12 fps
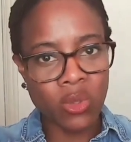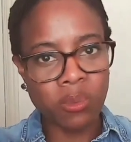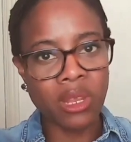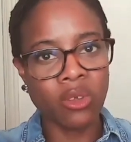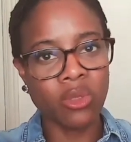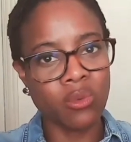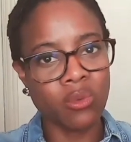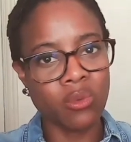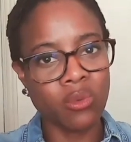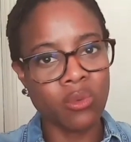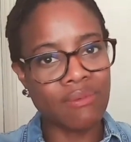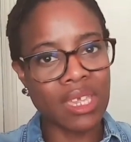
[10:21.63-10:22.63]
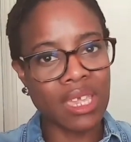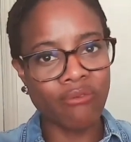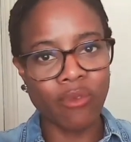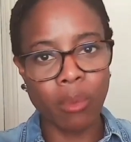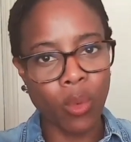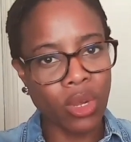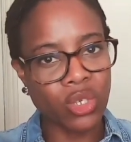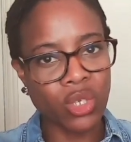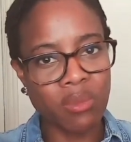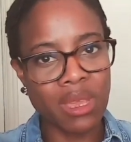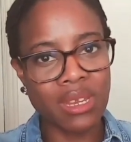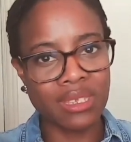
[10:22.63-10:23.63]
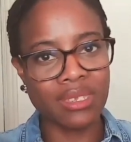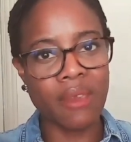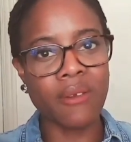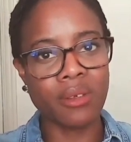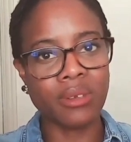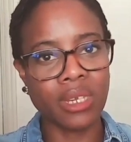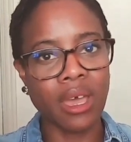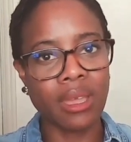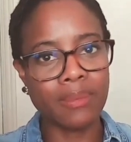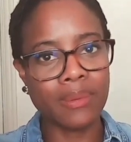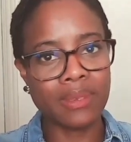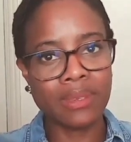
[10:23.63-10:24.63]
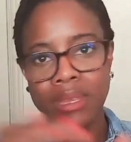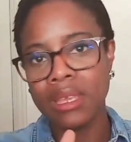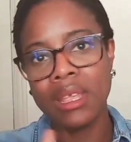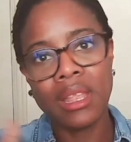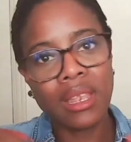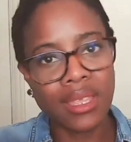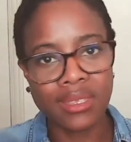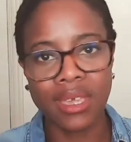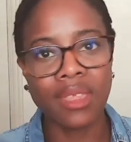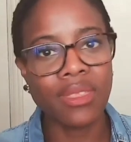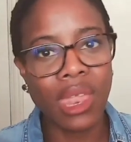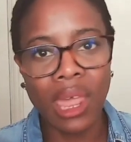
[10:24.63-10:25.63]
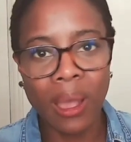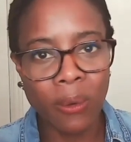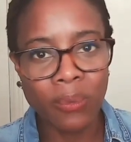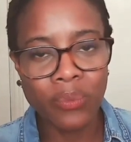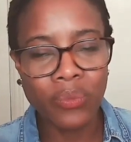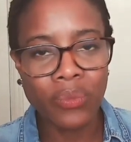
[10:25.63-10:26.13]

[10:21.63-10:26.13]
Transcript: who's been on the receiving end from one too many stereotypes, let's cut that out.